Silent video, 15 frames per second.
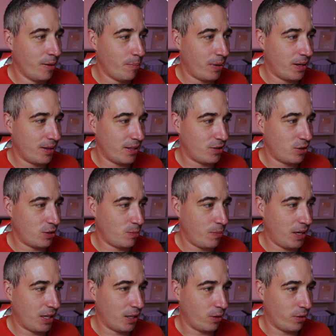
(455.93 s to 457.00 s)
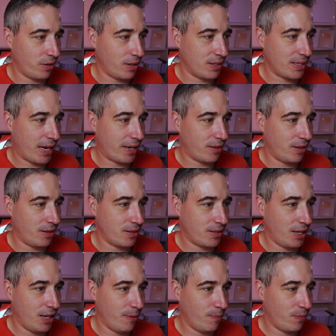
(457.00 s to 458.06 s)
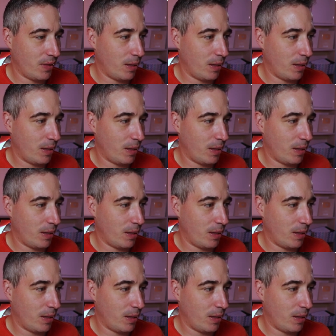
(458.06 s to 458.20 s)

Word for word: but let's just make it look exactly the same.